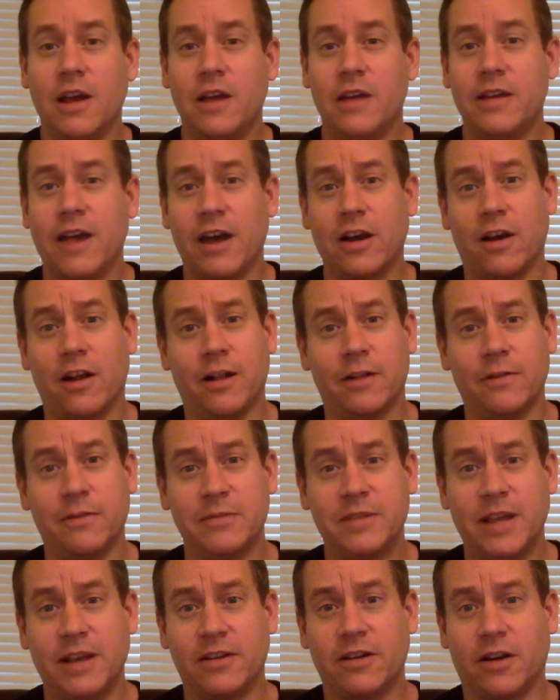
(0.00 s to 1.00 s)
Not all of
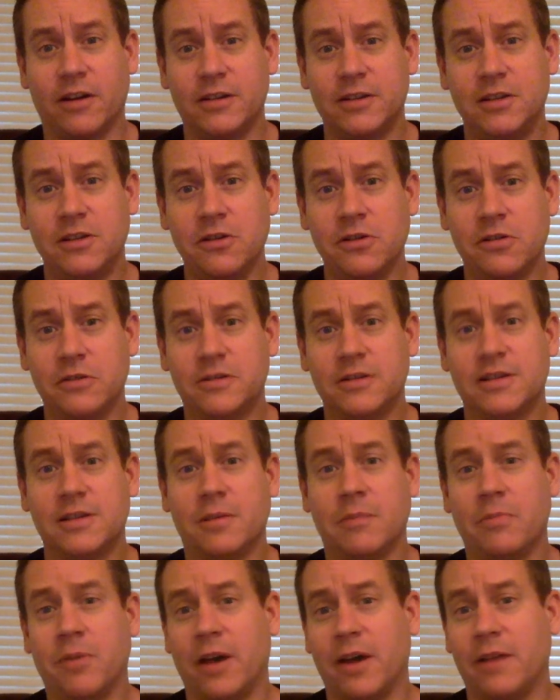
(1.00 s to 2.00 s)
them take cartoons,
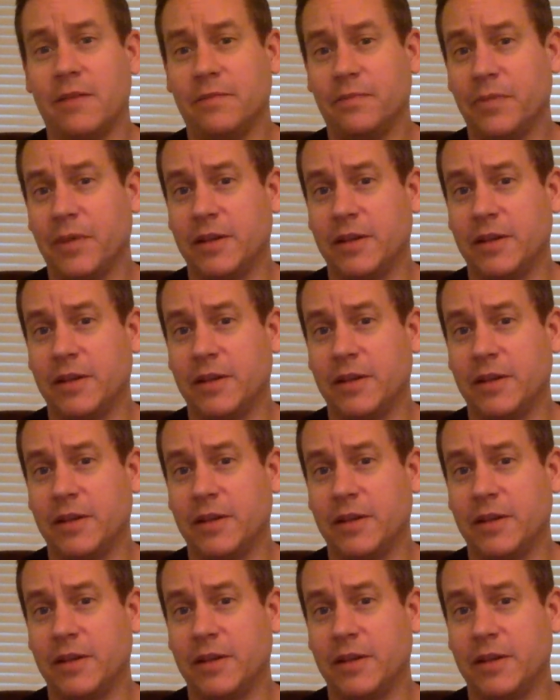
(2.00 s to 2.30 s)
but